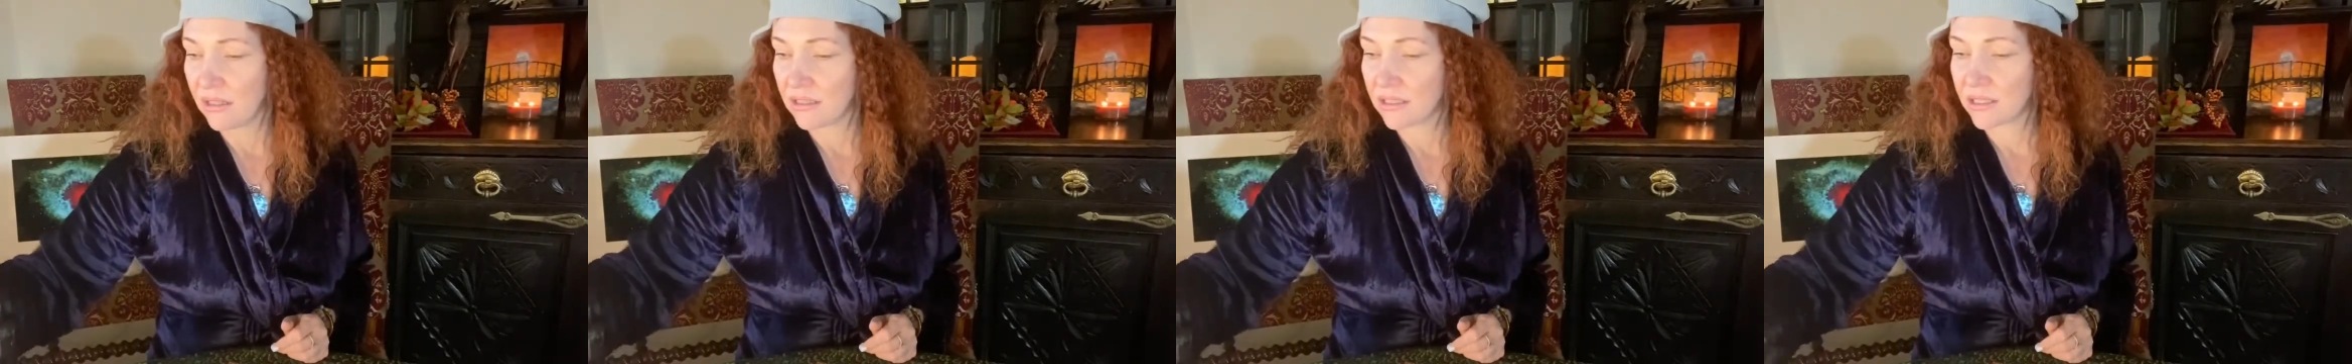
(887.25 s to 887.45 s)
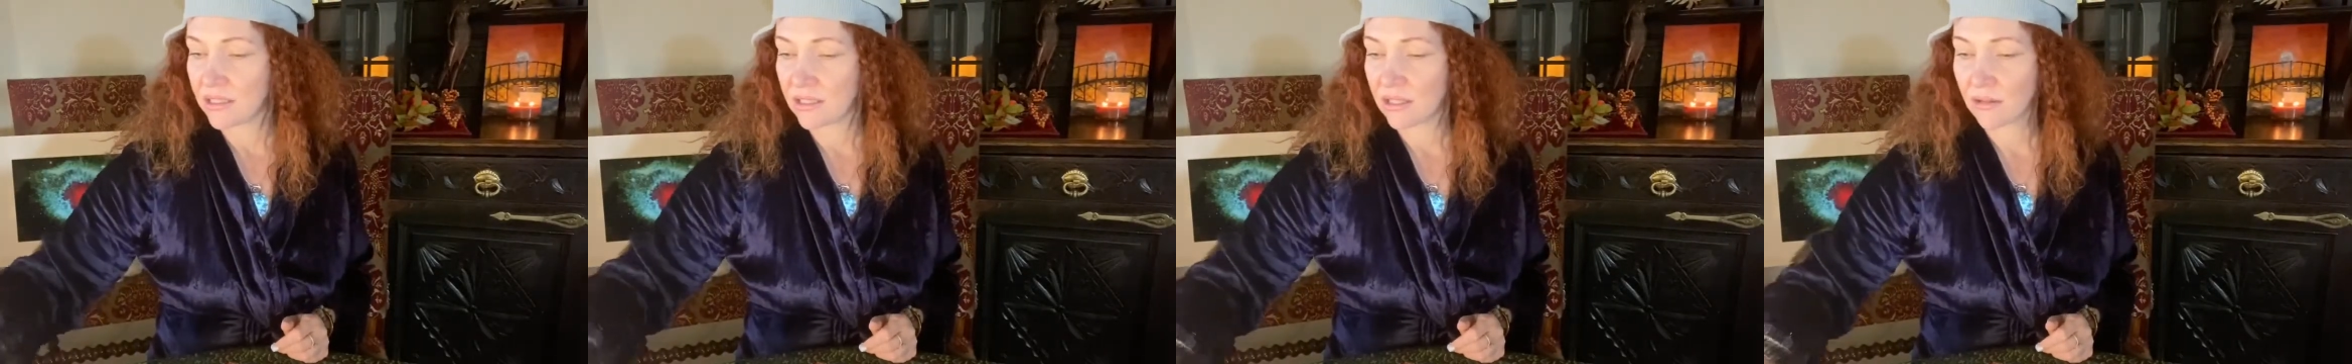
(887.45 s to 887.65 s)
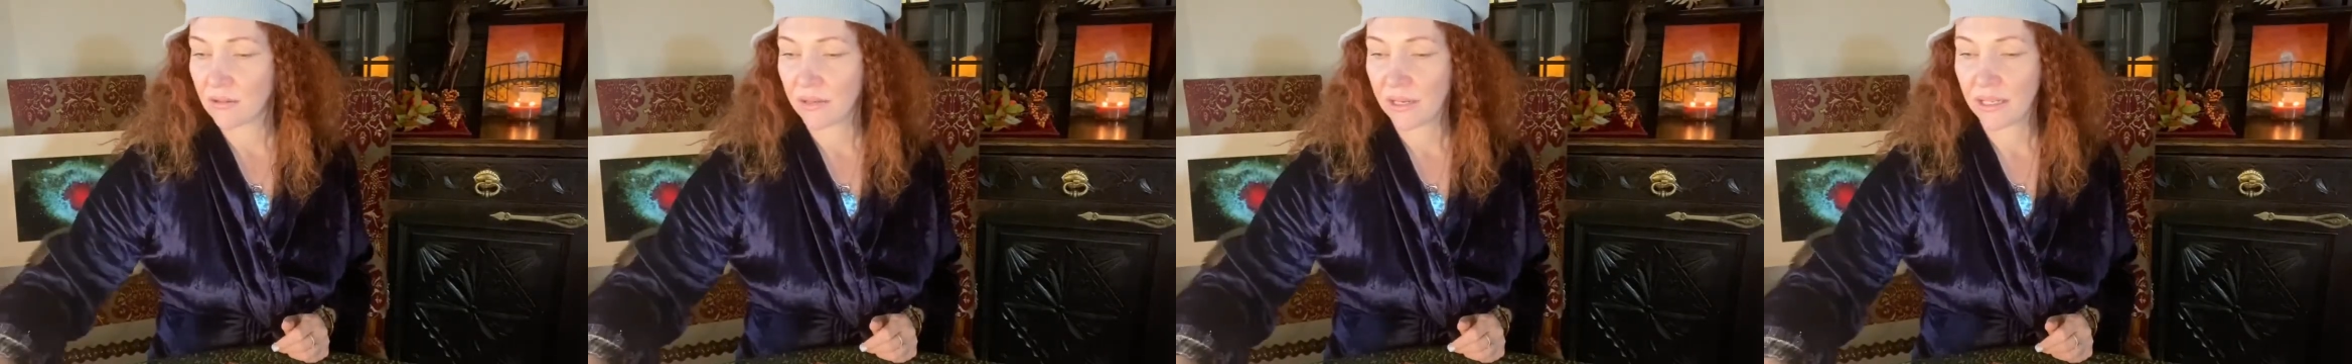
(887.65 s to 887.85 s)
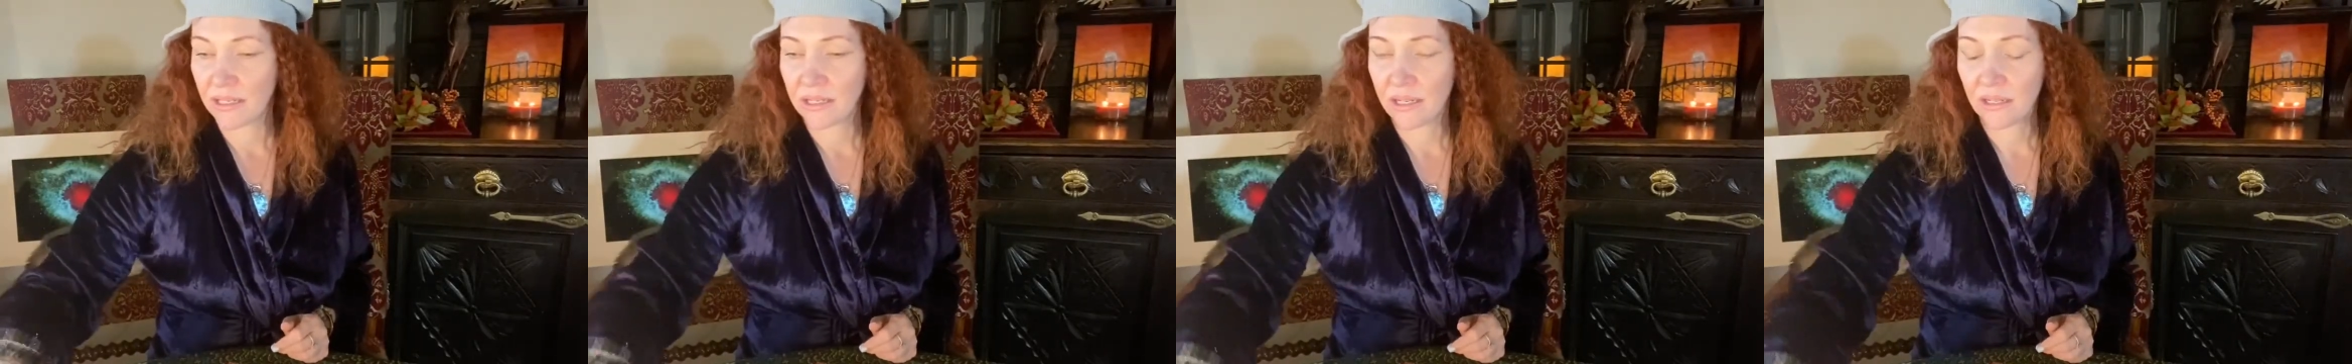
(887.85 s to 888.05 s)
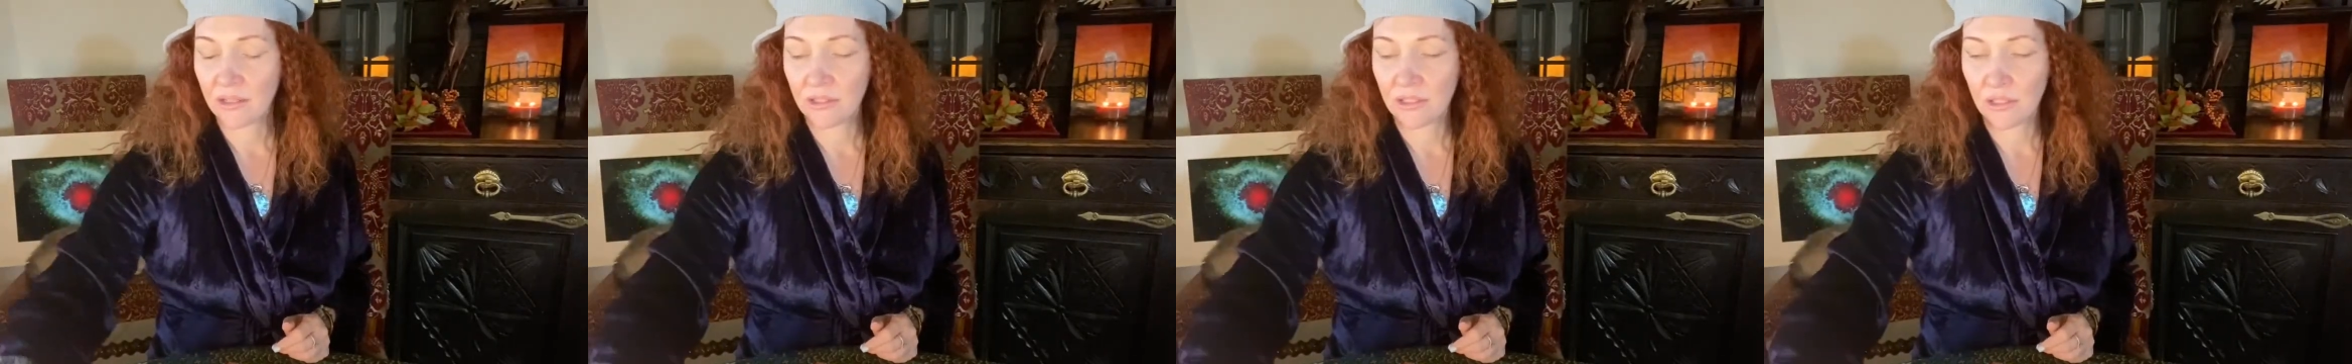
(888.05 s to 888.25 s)
So right
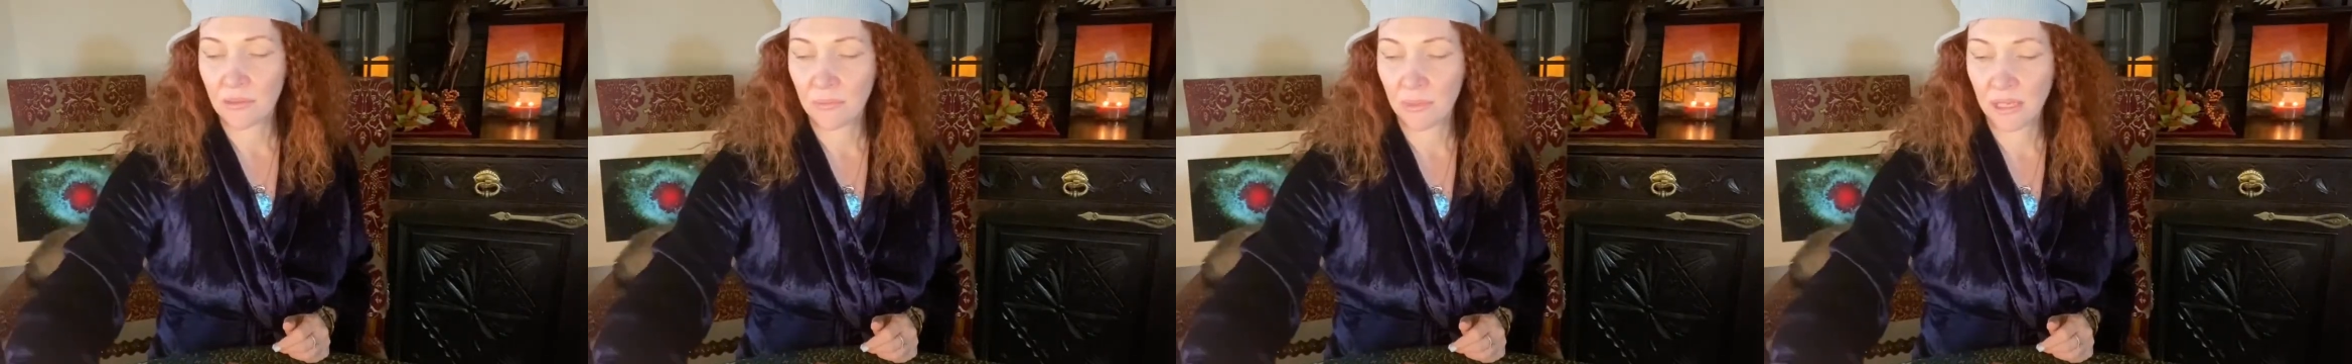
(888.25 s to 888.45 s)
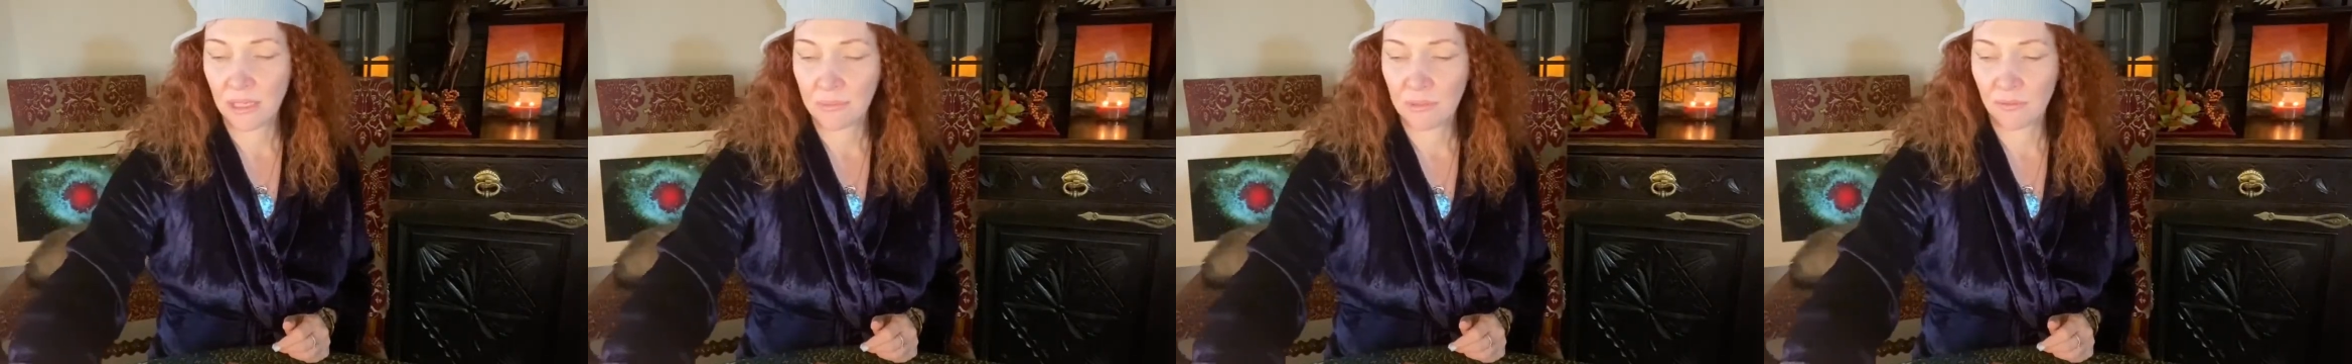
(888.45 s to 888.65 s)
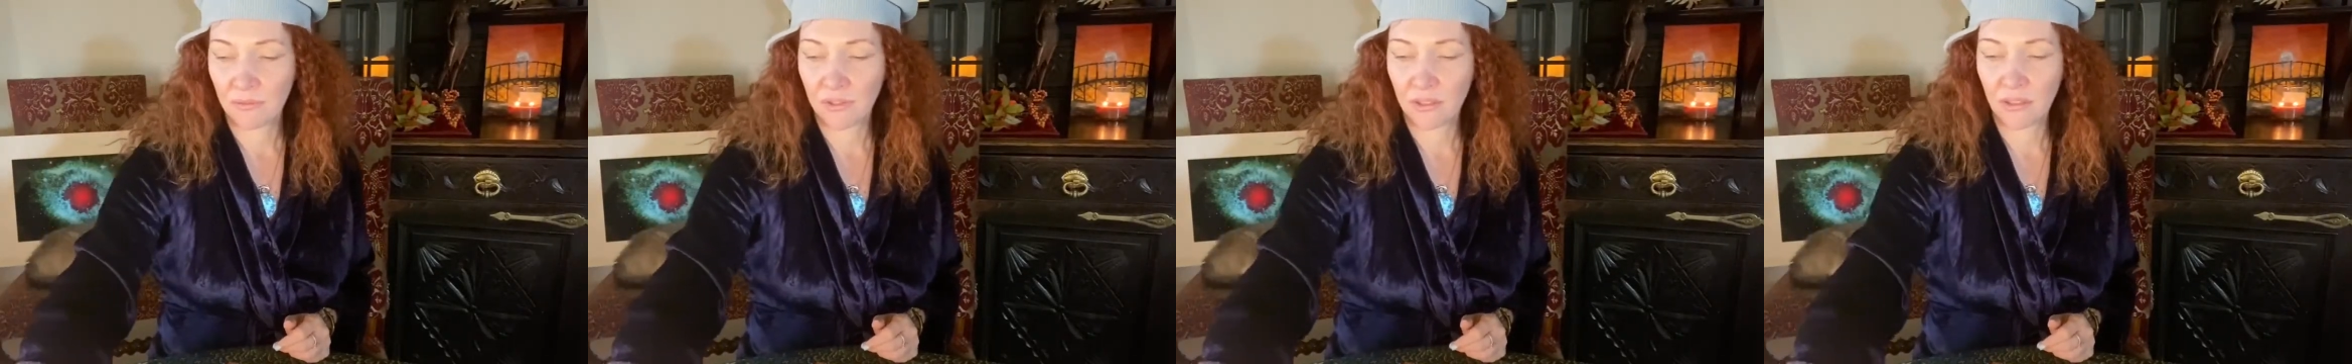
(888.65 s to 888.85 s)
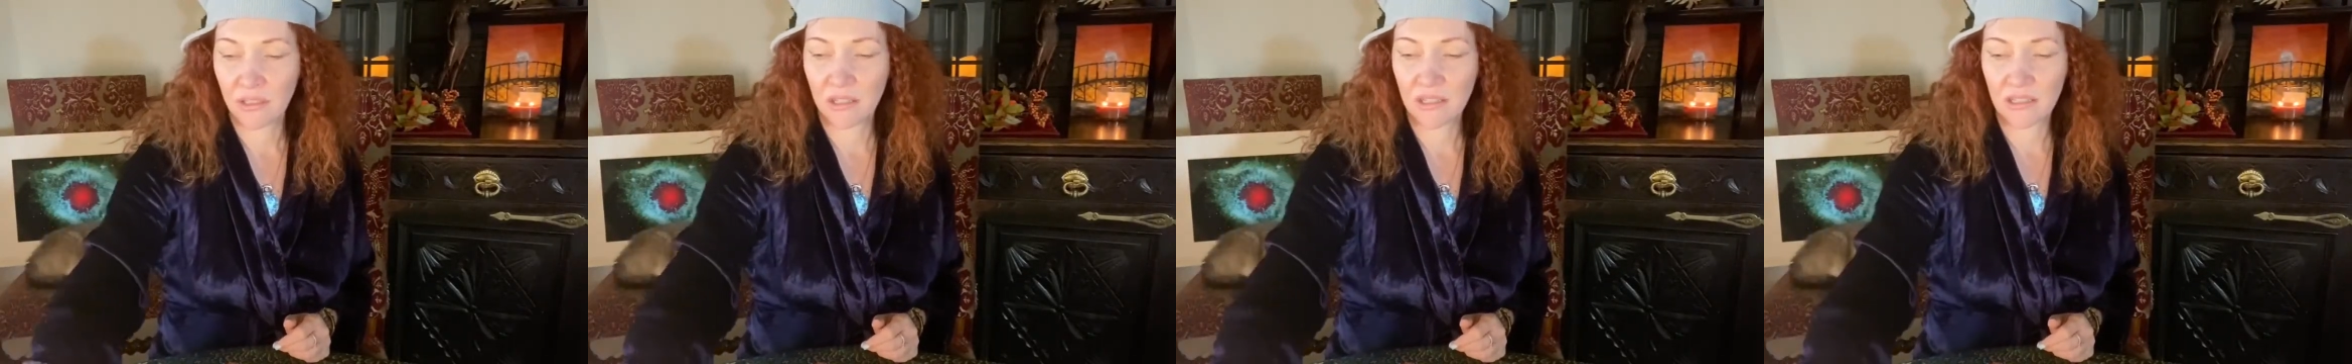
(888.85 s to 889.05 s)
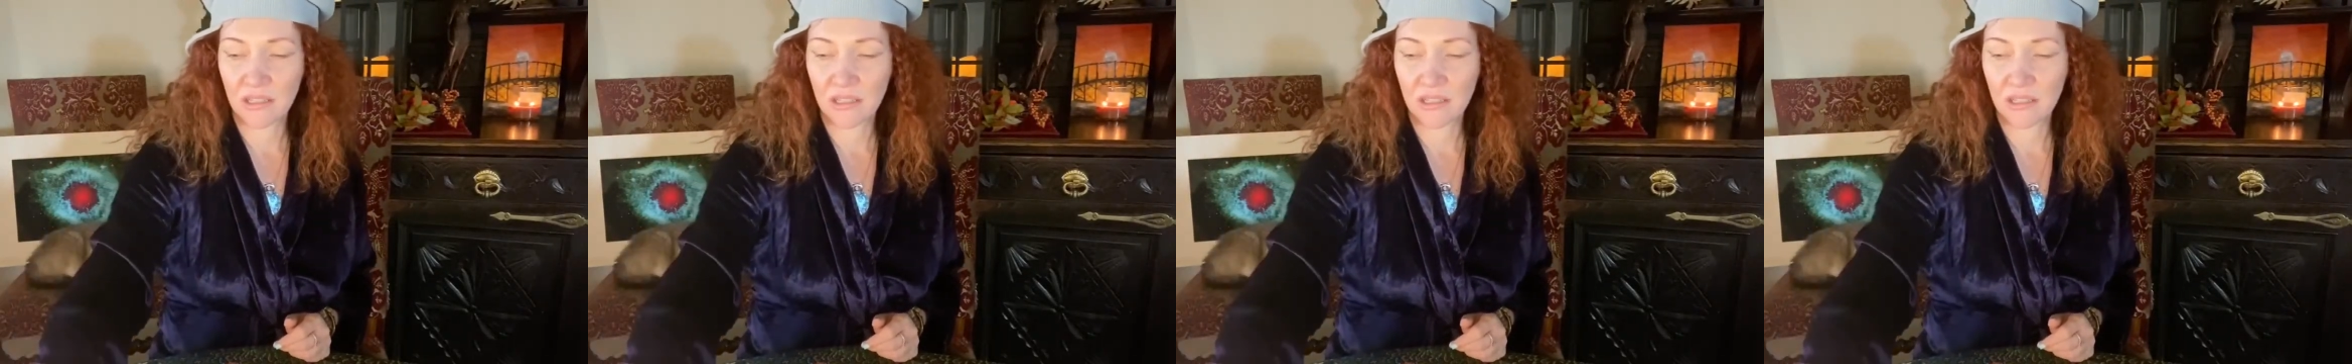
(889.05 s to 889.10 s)
now you might be feeling